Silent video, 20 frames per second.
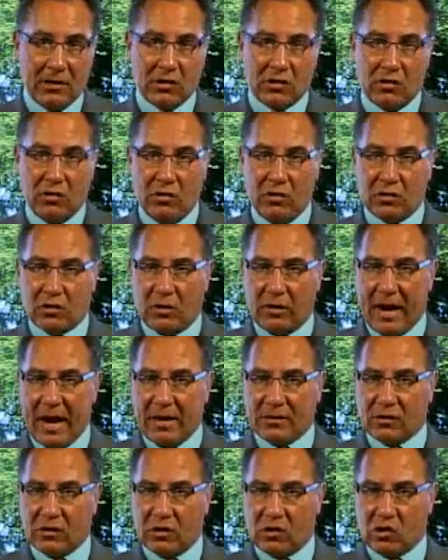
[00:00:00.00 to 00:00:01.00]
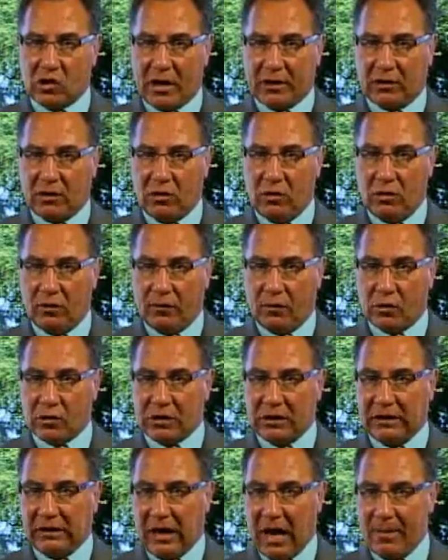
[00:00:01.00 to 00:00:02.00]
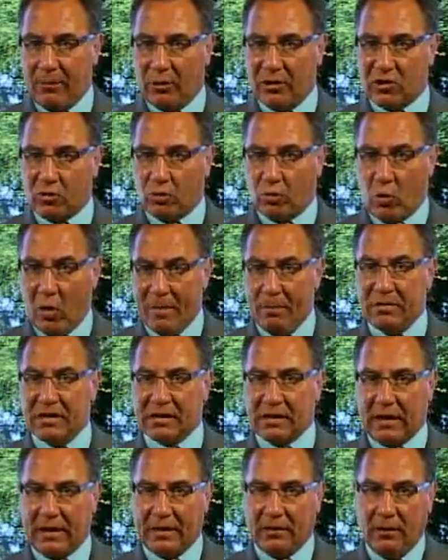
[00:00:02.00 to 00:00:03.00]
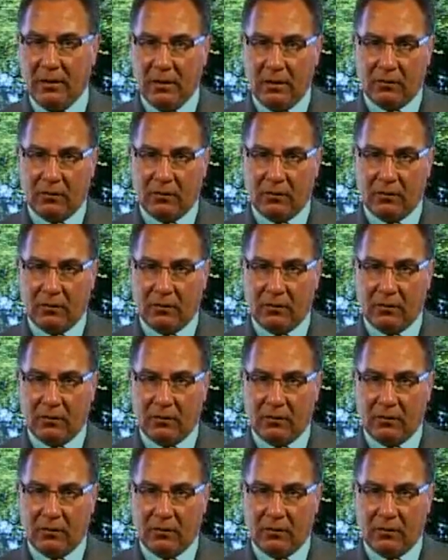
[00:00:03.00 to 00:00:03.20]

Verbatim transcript: Students are asked to check the university library's website